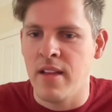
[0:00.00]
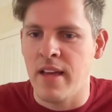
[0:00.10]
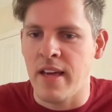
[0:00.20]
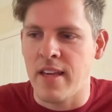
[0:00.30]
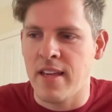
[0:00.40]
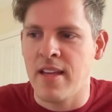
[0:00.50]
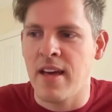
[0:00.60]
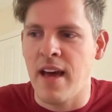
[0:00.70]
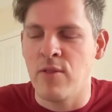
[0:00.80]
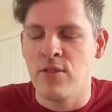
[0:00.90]
Like,
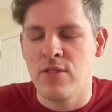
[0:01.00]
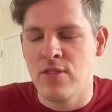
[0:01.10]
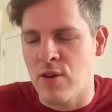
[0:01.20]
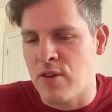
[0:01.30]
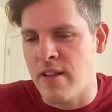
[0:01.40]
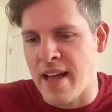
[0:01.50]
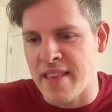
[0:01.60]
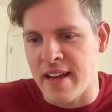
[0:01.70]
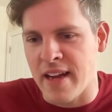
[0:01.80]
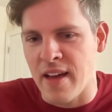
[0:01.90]
I was so glad
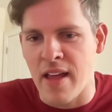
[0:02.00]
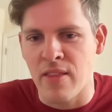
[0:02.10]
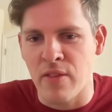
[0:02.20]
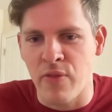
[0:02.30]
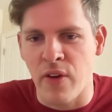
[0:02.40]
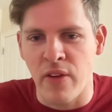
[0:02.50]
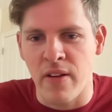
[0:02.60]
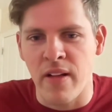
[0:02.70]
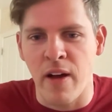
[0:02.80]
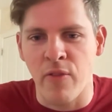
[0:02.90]
that I got the further
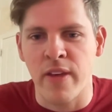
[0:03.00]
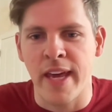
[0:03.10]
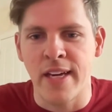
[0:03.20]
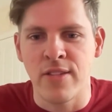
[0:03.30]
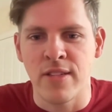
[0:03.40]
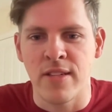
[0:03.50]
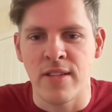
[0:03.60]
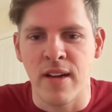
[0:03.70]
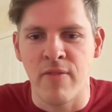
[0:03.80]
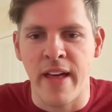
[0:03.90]
clarification
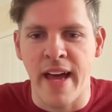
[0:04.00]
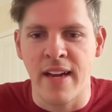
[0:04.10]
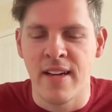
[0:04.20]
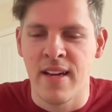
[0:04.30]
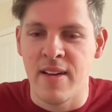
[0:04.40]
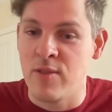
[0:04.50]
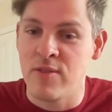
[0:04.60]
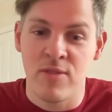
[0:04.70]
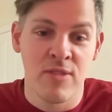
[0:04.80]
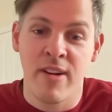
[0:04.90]
of that. It
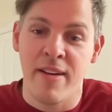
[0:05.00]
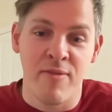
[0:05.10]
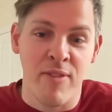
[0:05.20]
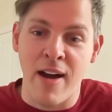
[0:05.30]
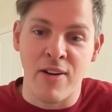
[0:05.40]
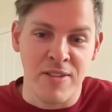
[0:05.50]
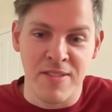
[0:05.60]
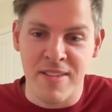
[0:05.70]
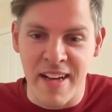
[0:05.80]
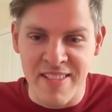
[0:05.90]
was a great viral
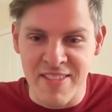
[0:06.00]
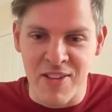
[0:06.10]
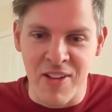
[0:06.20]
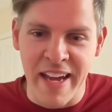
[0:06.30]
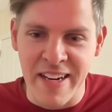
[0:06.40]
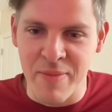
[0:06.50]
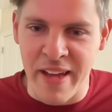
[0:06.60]
little item